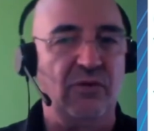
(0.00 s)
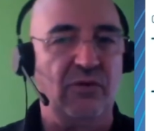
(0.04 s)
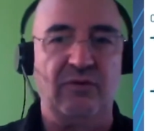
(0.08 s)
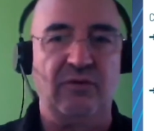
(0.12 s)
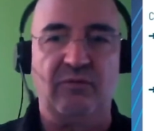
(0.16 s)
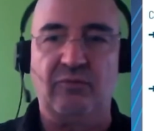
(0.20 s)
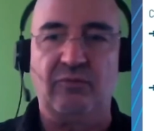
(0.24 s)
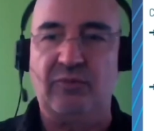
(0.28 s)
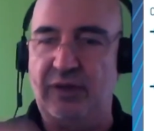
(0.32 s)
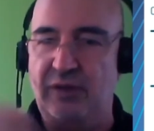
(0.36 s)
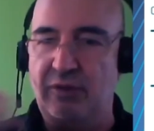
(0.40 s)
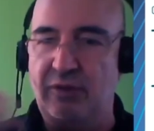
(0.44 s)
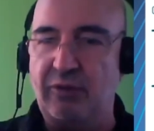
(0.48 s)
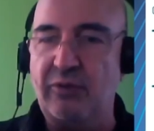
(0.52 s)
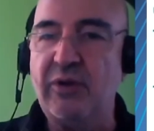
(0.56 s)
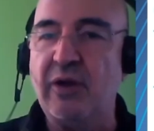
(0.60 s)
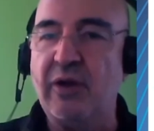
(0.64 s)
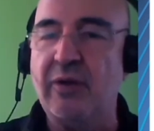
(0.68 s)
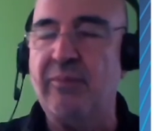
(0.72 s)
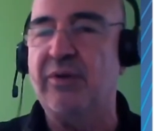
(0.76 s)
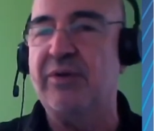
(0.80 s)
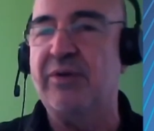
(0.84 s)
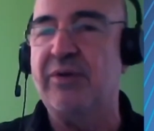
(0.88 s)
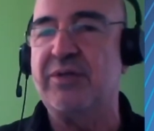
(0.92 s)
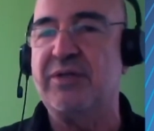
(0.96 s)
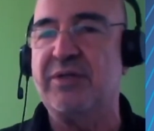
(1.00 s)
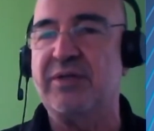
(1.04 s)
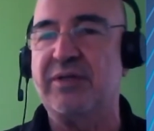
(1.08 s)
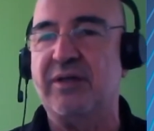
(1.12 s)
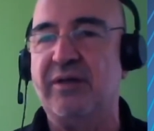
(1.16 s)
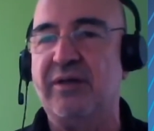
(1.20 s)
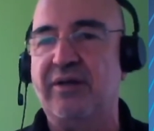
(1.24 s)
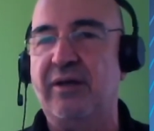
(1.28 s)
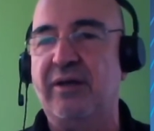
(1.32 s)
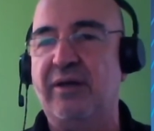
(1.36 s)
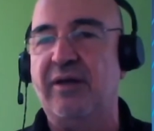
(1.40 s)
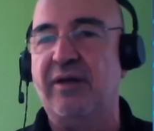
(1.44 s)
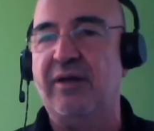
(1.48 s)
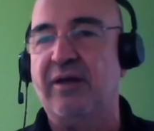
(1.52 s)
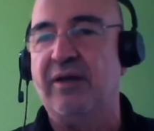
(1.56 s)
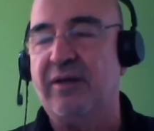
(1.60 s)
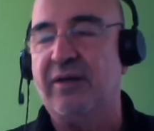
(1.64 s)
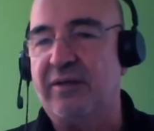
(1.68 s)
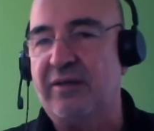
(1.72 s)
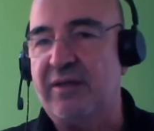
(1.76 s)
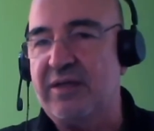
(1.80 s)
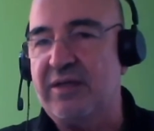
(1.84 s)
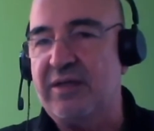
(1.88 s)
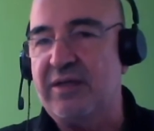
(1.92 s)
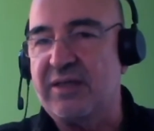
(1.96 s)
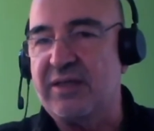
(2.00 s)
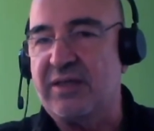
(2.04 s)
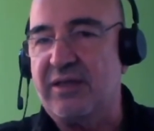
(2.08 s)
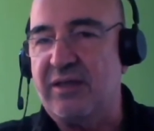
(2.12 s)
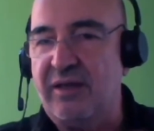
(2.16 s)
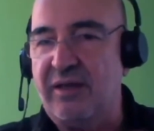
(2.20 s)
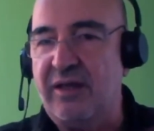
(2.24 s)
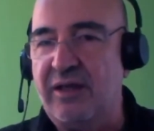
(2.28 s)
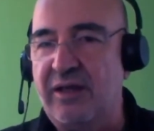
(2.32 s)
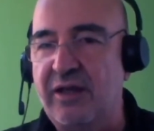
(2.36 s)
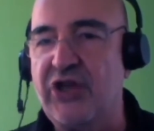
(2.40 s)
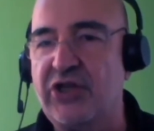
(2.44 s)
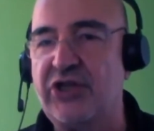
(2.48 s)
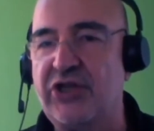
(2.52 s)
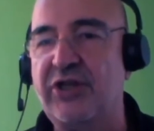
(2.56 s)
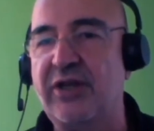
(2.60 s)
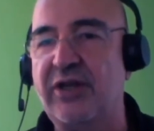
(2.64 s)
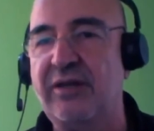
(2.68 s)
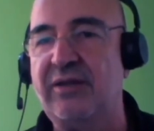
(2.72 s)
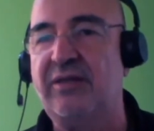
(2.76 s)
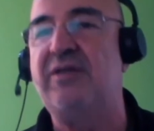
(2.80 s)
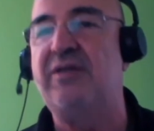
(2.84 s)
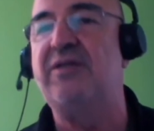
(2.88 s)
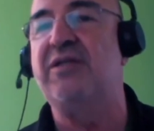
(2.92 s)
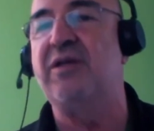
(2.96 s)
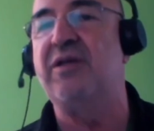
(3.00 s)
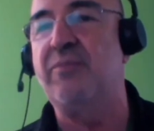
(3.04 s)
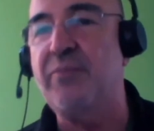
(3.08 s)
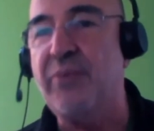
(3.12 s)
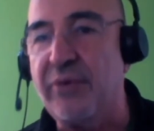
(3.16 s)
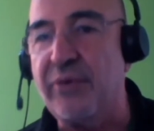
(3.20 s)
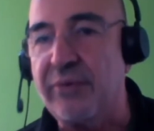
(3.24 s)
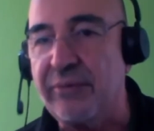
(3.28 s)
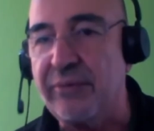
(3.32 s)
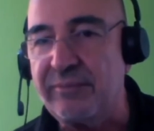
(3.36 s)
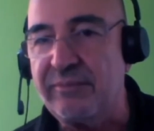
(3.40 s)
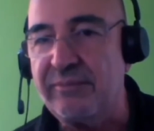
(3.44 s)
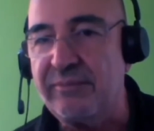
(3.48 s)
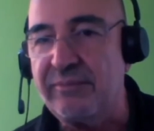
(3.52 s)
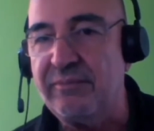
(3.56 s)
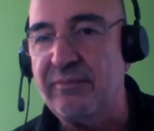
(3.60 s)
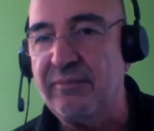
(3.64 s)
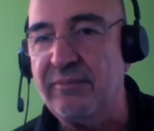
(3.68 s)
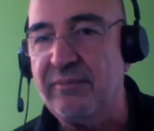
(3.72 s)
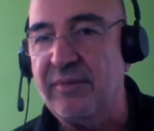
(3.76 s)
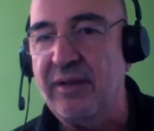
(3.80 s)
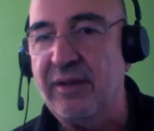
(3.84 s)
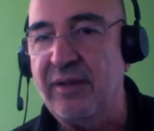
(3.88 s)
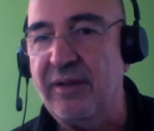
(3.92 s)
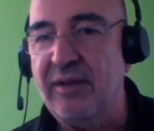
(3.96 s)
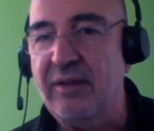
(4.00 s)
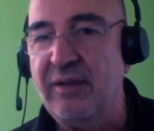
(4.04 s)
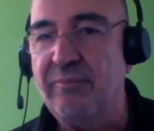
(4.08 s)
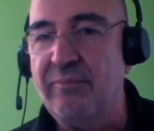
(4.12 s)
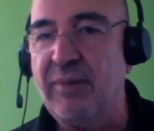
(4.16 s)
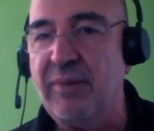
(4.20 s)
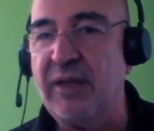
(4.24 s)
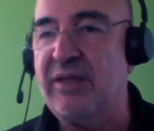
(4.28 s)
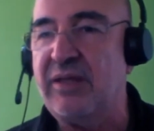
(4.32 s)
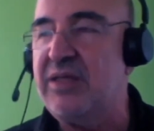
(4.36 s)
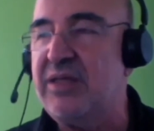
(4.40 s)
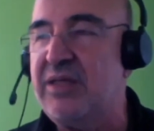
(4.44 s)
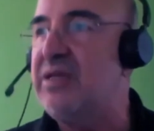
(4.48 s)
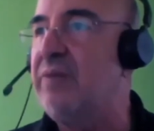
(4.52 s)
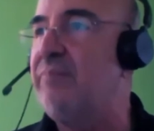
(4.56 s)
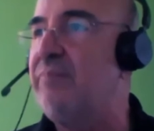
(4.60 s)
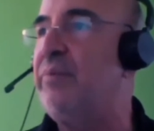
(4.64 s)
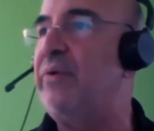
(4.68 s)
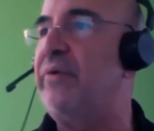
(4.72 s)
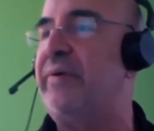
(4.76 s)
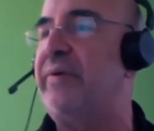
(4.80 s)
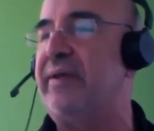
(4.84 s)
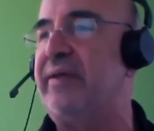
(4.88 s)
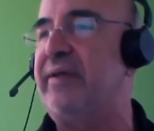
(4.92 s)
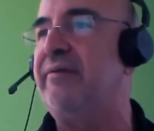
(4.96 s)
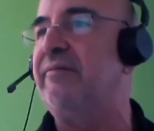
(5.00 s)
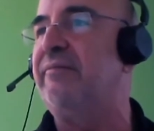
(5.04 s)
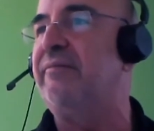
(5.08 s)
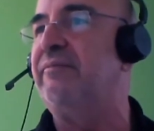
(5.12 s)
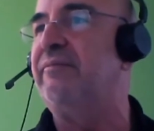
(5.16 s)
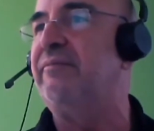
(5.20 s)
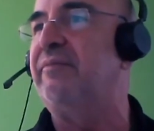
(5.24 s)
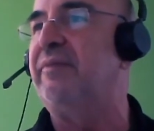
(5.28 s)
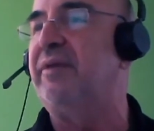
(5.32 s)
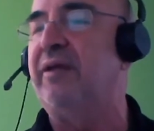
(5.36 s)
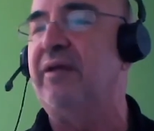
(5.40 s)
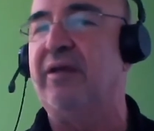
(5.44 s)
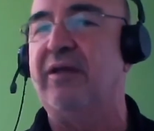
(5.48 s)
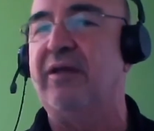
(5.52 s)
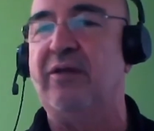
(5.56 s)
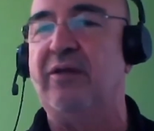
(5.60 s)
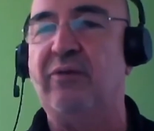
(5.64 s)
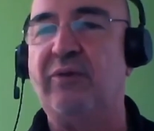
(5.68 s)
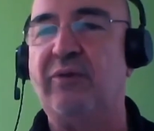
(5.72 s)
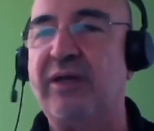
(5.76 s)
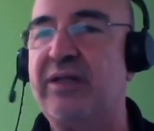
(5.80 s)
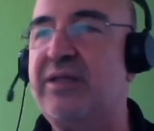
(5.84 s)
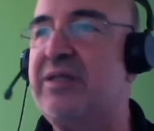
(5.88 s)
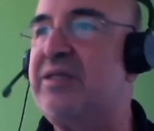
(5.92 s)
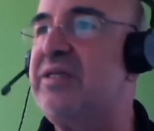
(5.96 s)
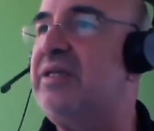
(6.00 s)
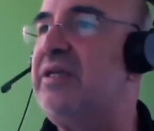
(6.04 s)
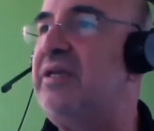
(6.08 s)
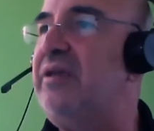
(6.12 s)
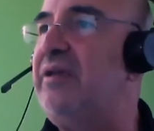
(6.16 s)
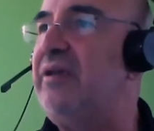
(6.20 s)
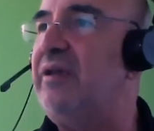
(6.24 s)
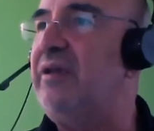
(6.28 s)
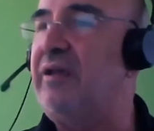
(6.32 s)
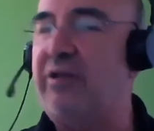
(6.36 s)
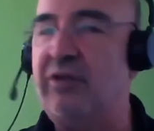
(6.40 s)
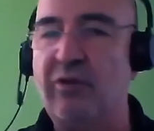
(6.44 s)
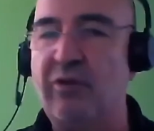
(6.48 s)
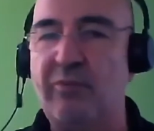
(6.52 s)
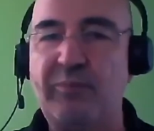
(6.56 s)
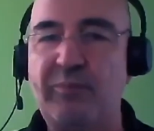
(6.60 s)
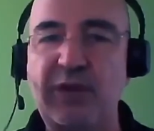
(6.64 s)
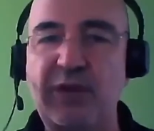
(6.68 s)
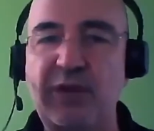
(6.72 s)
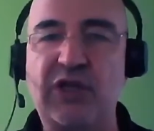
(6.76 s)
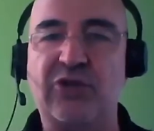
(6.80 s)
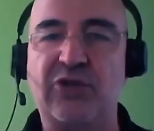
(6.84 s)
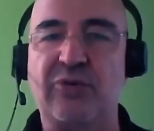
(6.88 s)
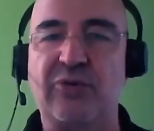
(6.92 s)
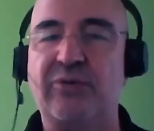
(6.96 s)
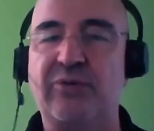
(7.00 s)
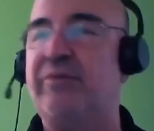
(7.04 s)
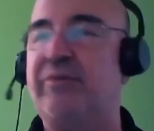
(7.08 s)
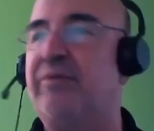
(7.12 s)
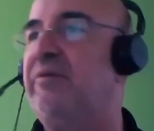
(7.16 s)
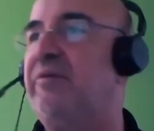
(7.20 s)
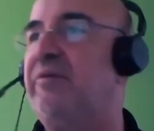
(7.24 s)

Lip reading: with renewables, this inertia disappears. By disappearing, you can see in the picture